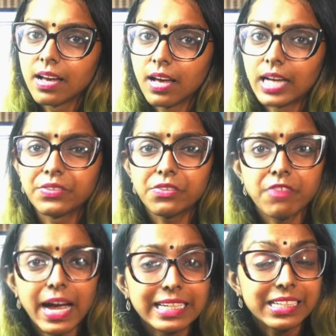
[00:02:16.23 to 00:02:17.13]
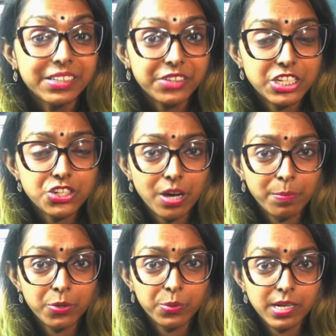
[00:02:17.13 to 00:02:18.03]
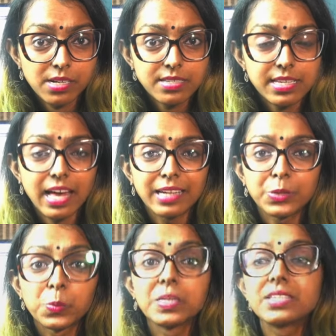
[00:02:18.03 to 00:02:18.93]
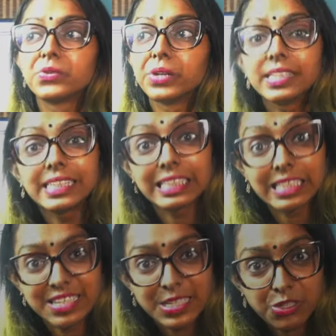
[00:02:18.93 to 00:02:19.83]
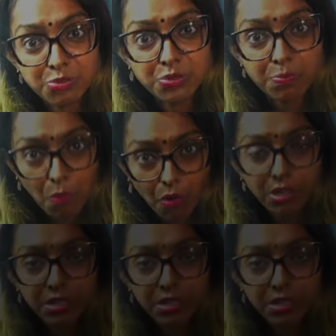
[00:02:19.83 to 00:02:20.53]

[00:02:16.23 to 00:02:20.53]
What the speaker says: and we finally reached Amarvilas, and it was really easy to spot.